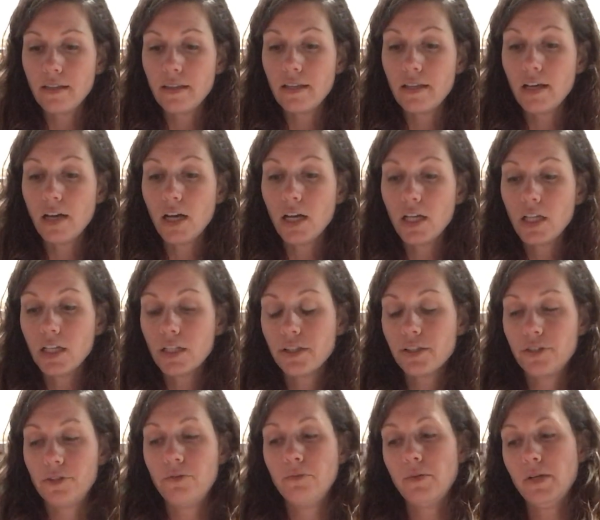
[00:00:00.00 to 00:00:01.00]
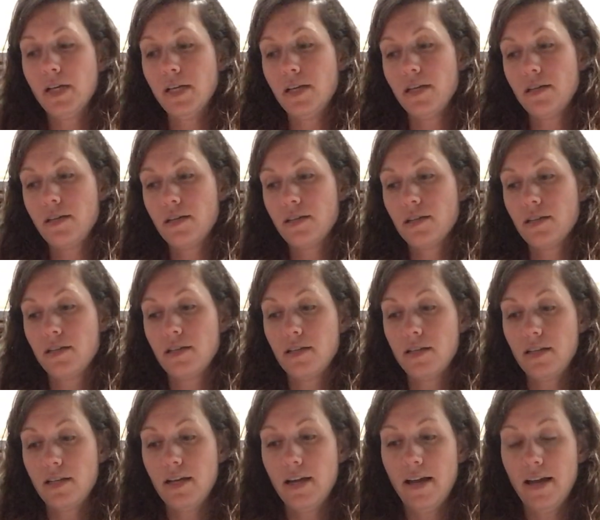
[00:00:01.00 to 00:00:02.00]
the other way
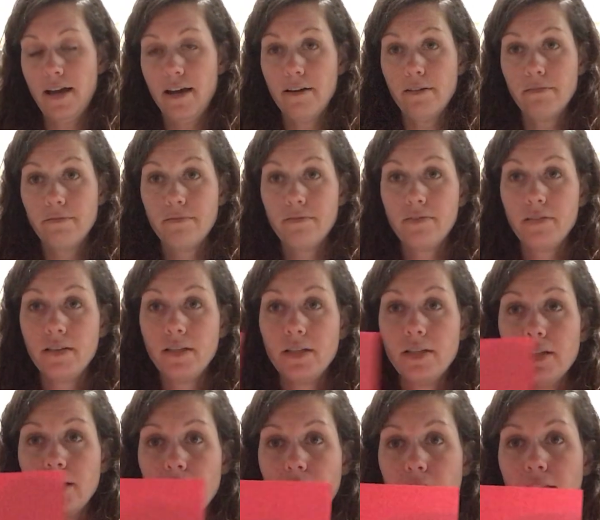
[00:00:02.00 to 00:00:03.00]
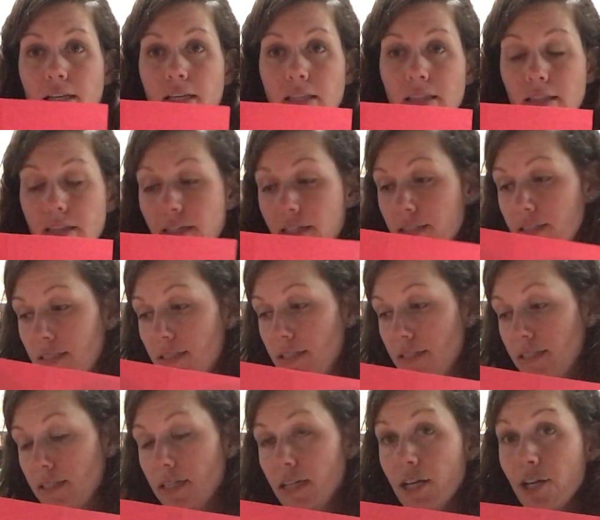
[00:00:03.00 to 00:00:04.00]
in half like this.
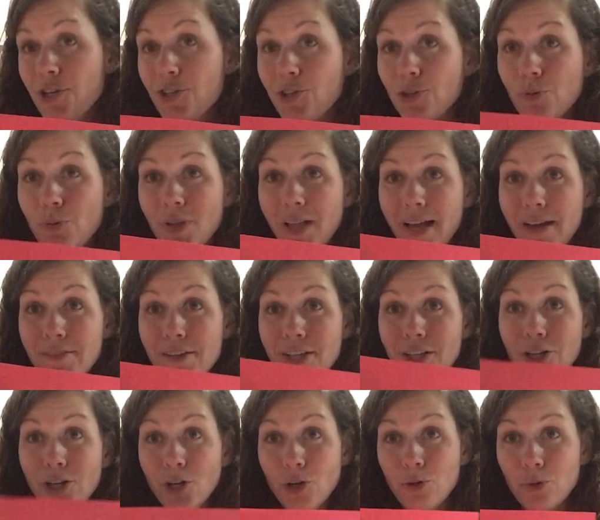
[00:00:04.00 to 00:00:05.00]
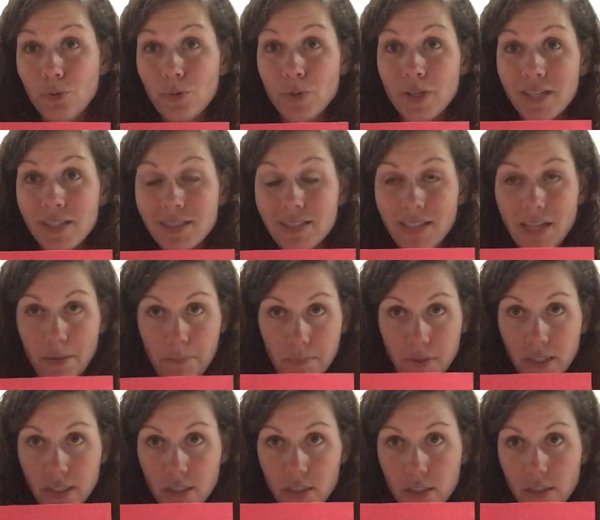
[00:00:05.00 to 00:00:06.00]
You will have a cone
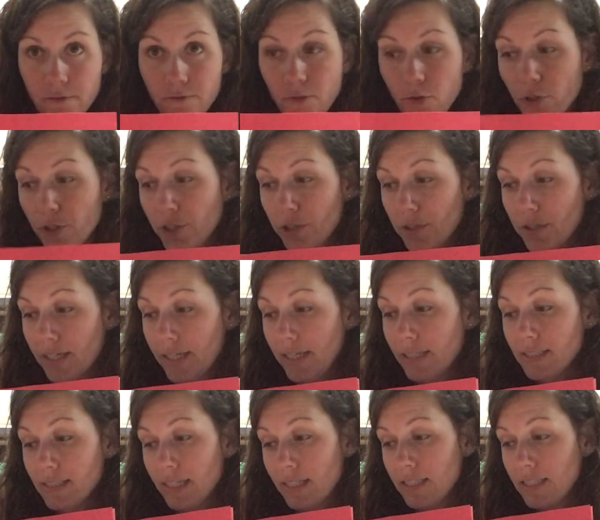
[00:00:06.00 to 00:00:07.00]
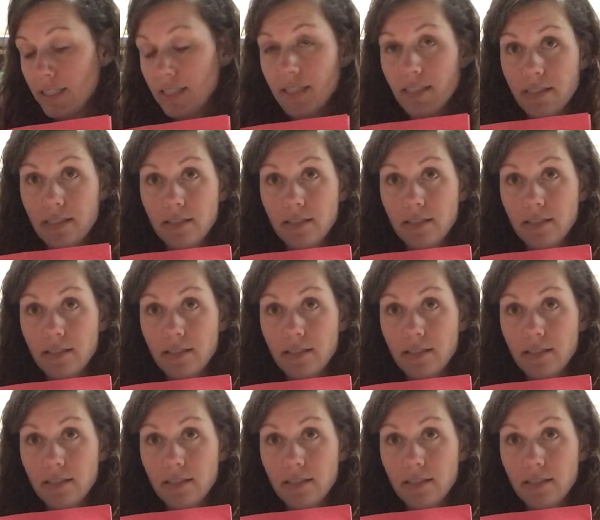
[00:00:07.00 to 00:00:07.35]
template for your kids. I did